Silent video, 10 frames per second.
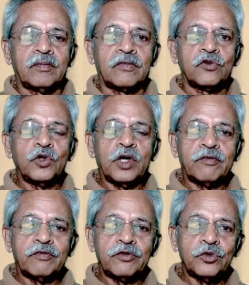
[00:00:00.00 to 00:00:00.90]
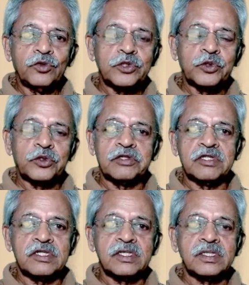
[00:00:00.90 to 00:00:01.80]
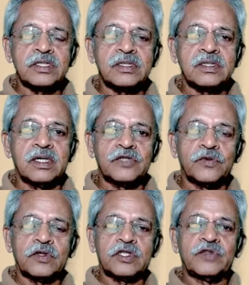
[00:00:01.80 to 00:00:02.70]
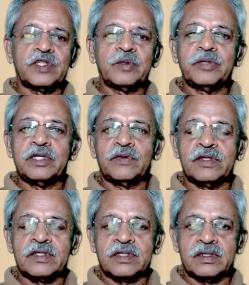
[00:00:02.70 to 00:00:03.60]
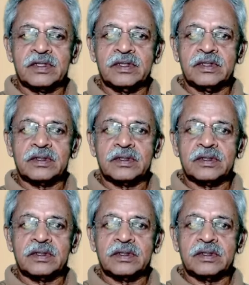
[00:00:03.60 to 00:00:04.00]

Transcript: So you have two storages as far as vitamin B12 is concerned.